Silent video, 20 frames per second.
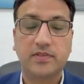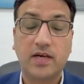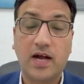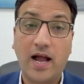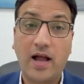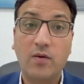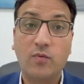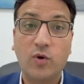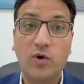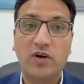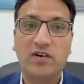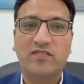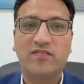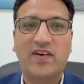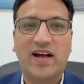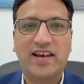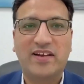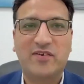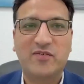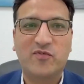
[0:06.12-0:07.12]
Hi everyone,
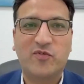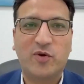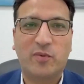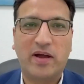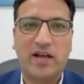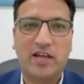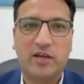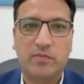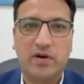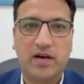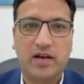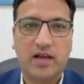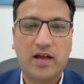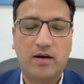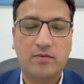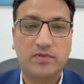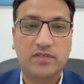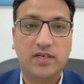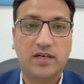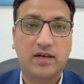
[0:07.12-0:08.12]
welcome from Acumen
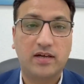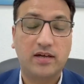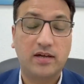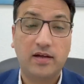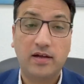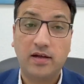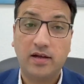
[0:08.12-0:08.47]
Accounting.